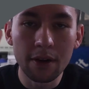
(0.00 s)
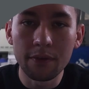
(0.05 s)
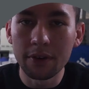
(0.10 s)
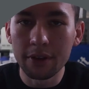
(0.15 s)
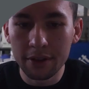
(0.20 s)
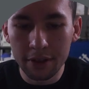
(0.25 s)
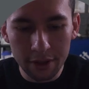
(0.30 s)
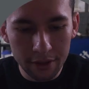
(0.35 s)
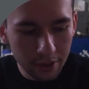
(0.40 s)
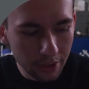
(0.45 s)

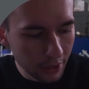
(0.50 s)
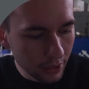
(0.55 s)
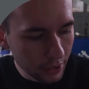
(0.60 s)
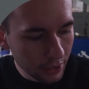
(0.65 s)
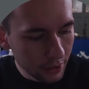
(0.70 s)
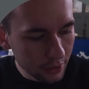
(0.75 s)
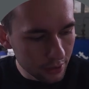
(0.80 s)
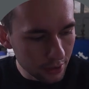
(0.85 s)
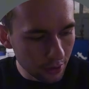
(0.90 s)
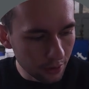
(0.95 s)
everything.
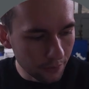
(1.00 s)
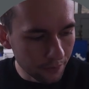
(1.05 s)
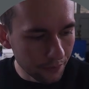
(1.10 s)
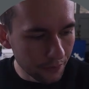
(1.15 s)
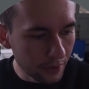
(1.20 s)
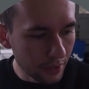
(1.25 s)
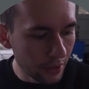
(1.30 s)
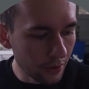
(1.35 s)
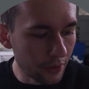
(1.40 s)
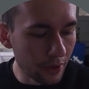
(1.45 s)
So
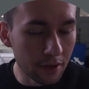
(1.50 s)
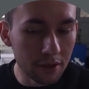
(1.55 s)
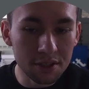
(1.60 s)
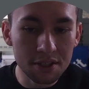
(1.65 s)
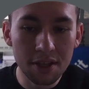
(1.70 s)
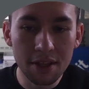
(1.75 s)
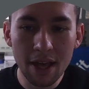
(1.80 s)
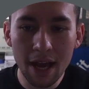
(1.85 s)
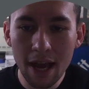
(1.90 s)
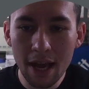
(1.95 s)
there's
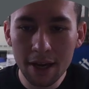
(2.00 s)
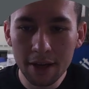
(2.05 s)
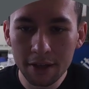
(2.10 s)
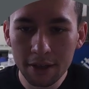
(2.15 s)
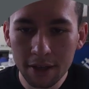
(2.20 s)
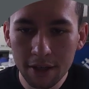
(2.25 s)
that.